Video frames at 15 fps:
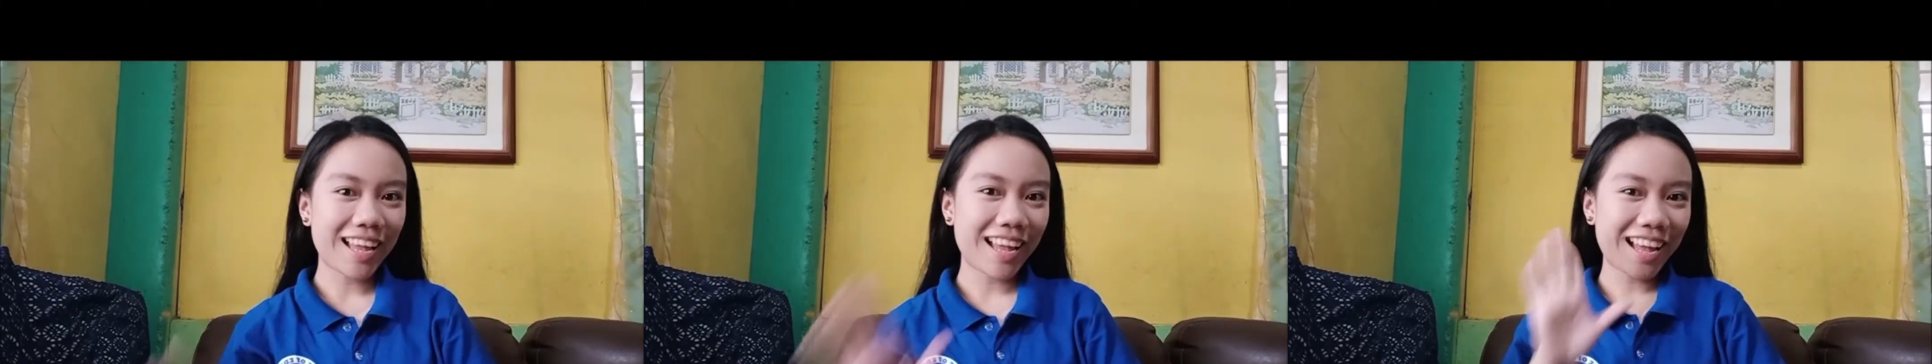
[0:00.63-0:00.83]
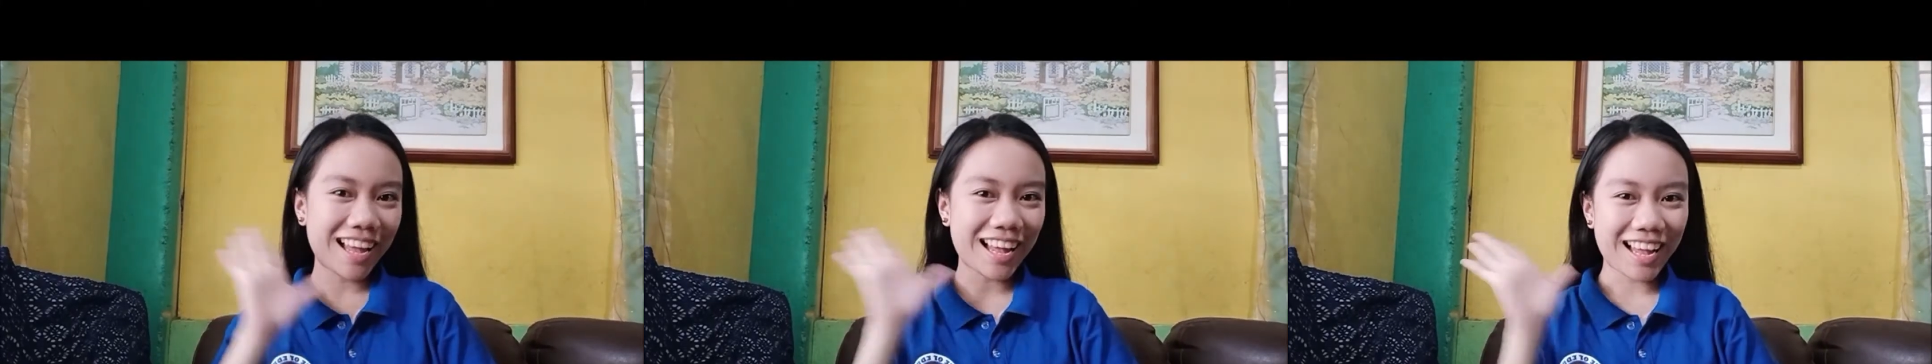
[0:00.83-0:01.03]

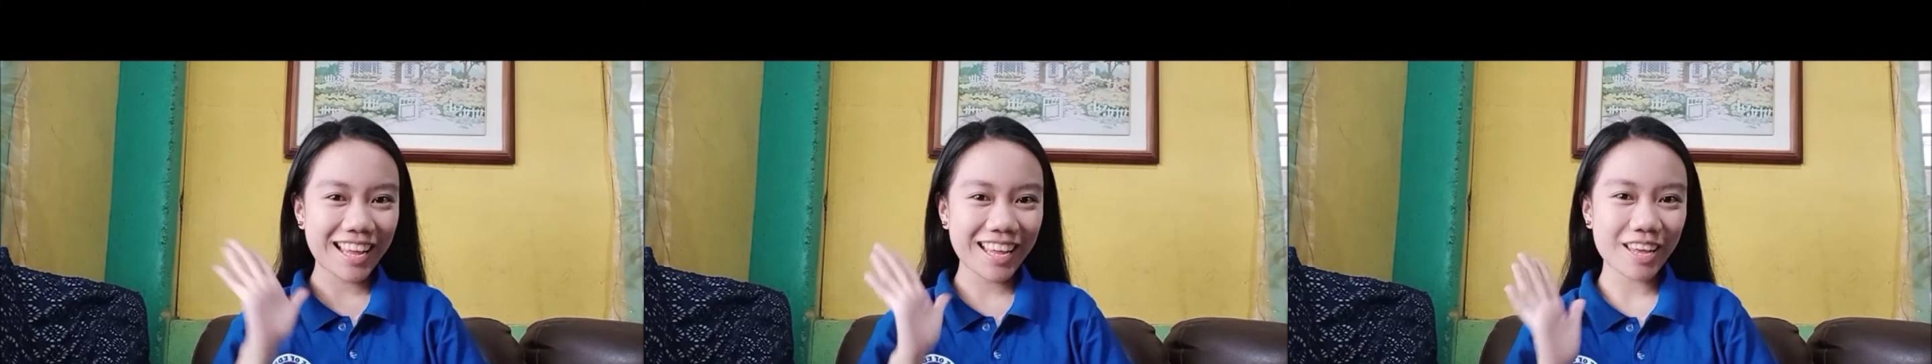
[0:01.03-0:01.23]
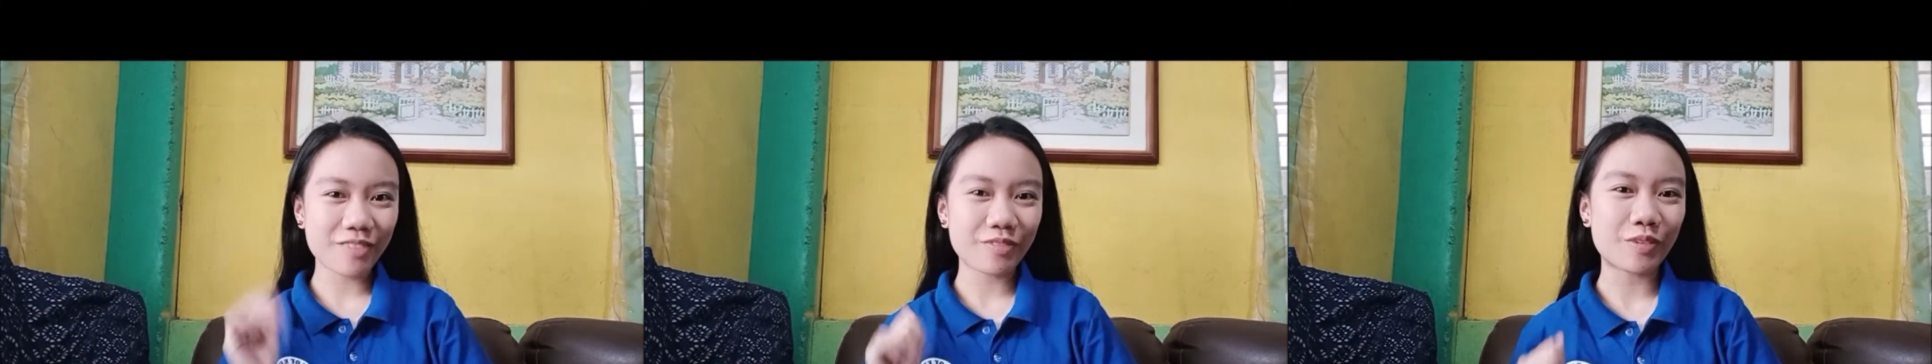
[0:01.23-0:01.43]
Hi
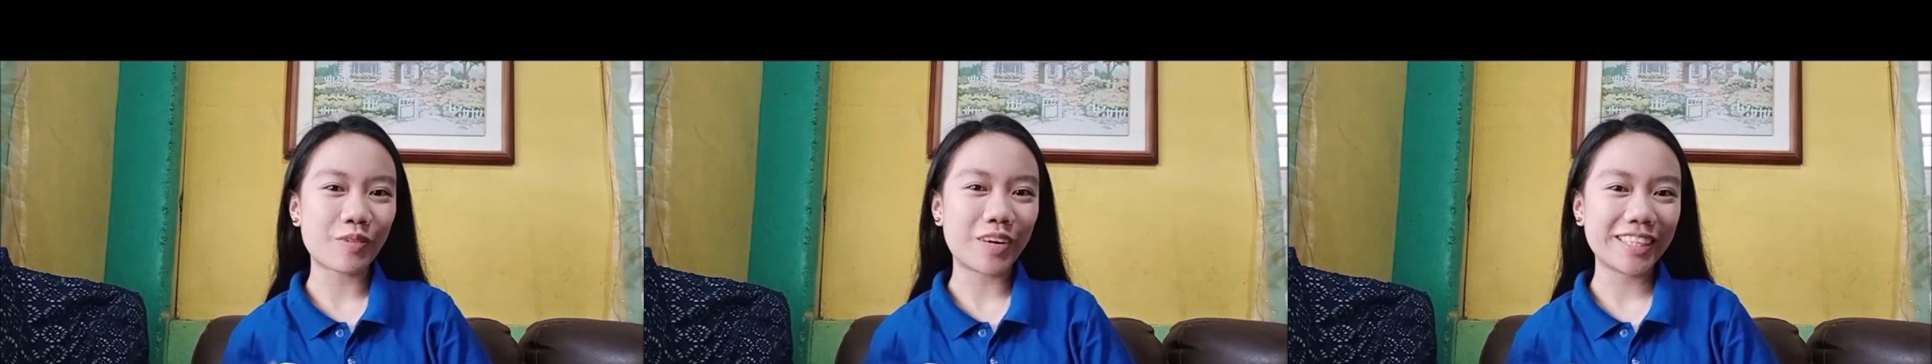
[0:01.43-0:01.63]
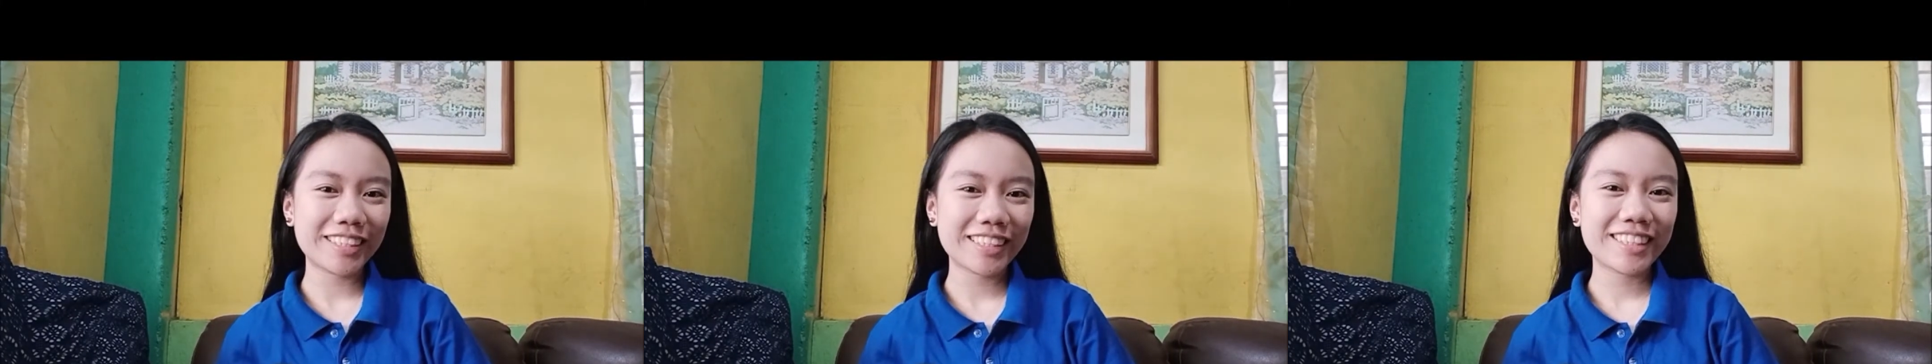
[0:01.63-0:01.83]
everyone,
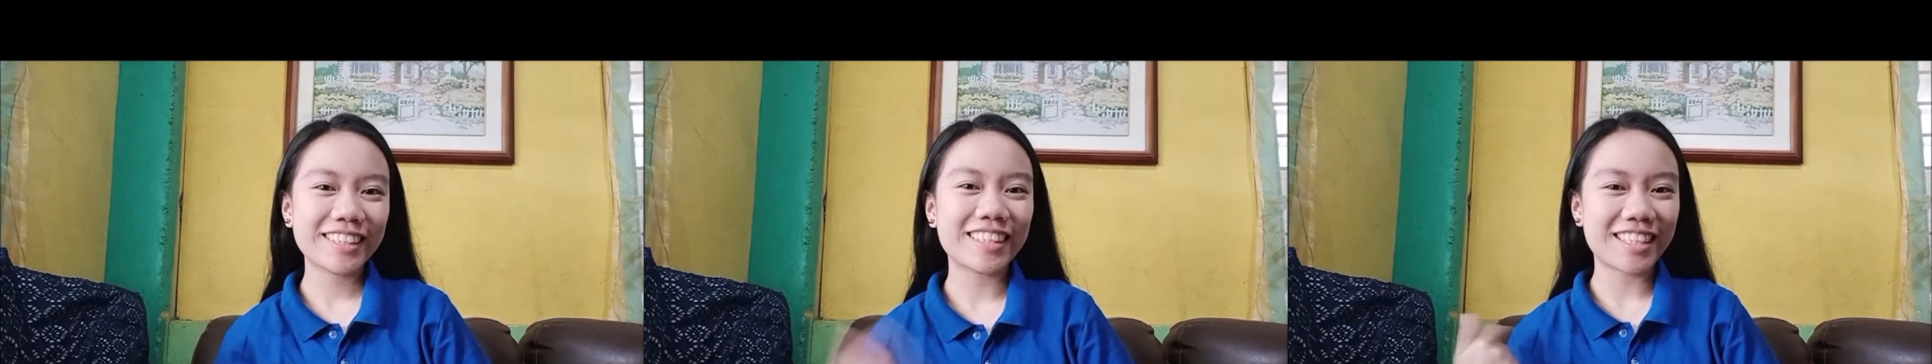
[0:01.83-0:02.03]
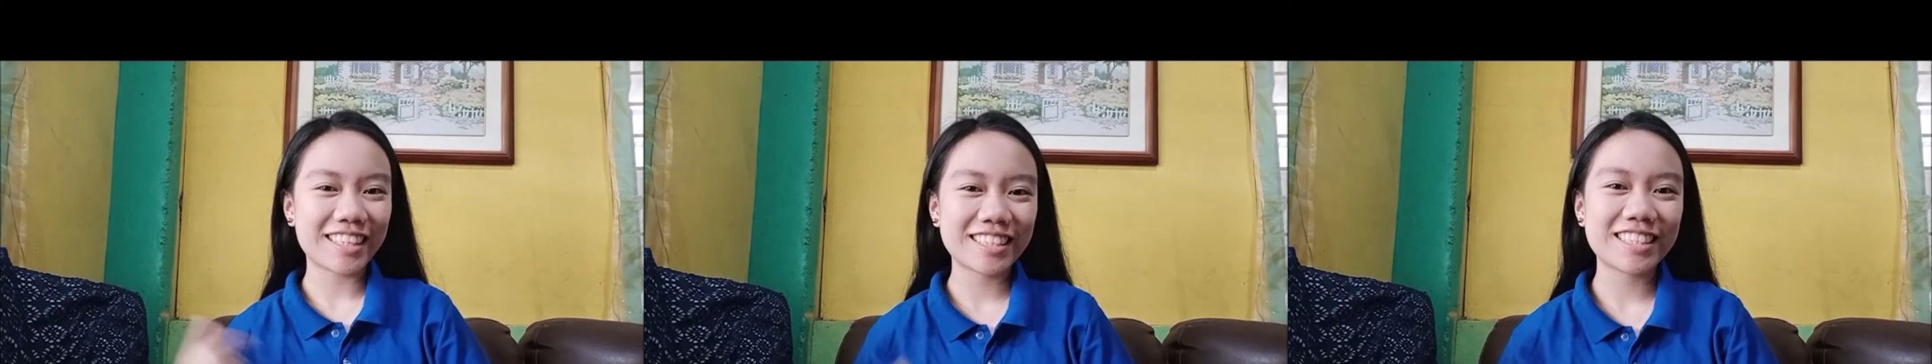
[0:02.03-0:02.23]

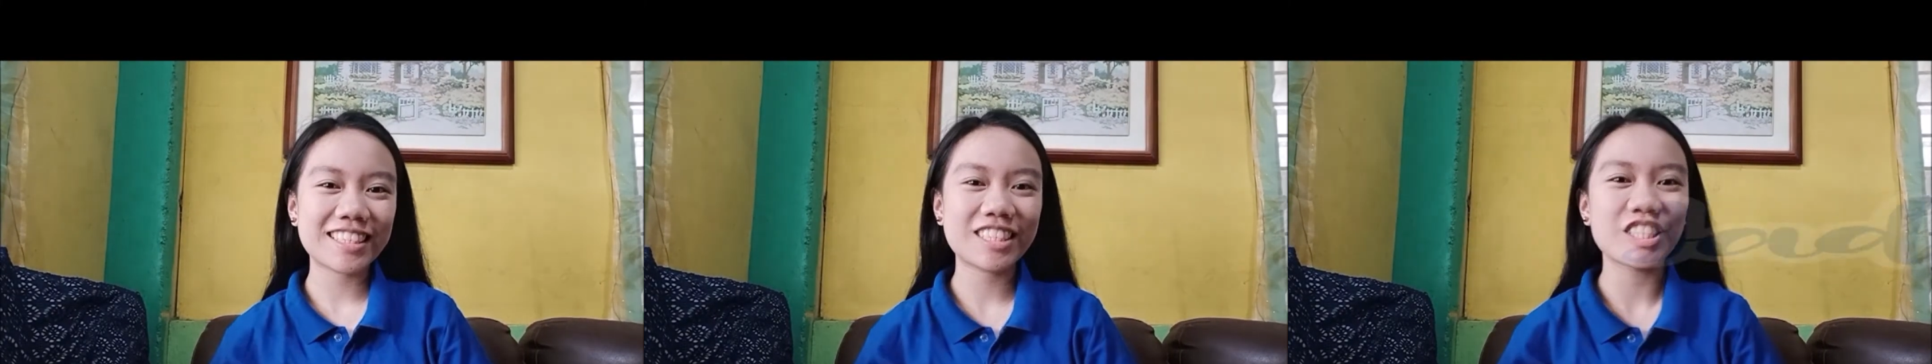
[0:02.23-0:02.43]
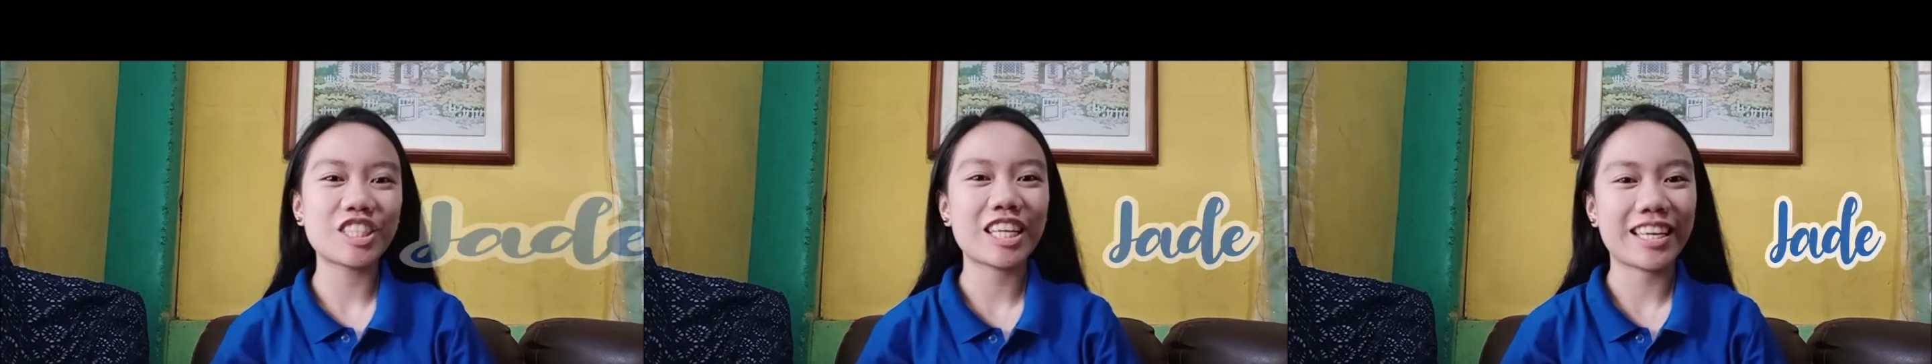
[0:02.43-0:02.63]
this is
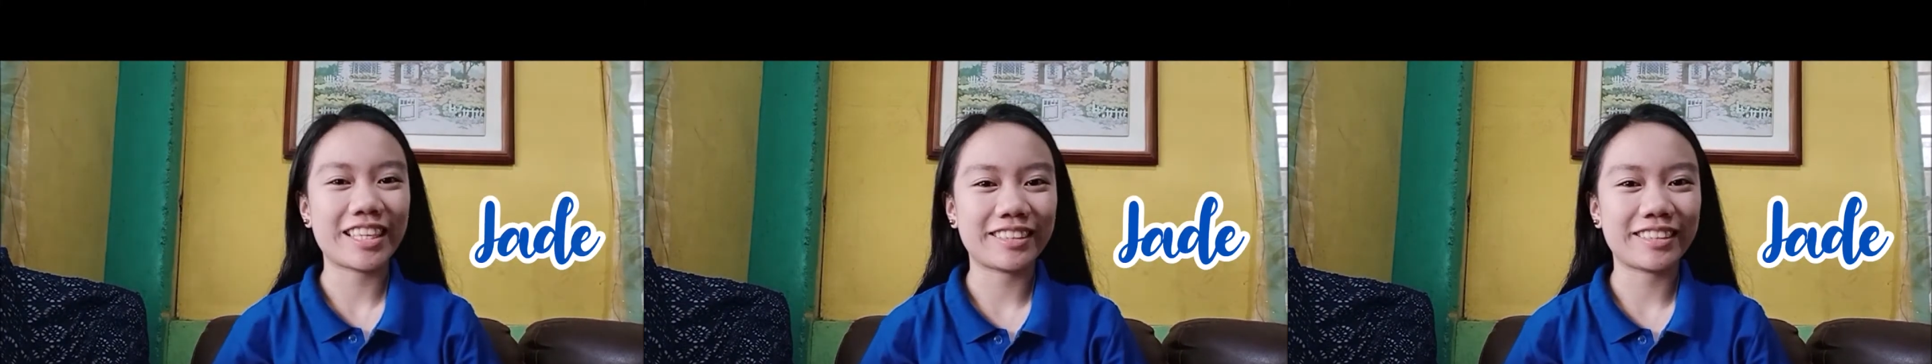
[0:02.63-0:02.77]
Jade.